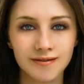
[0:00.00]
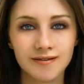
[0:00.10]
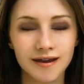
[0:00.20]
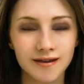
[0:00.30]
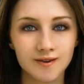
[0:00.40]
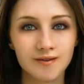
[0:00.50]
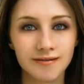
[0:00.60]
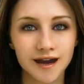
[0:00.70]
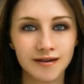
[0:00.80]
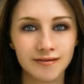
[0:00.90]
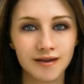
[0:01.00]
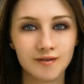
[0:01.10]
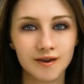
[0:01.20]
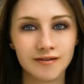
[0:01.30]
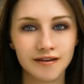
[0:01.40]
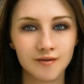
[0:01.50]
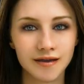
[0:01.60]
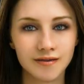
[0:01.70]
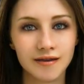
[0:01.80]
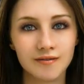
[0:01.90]
The most important thing to remember
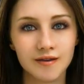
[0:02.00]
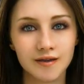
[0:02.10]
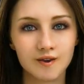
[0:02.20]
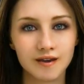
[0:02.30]
if you find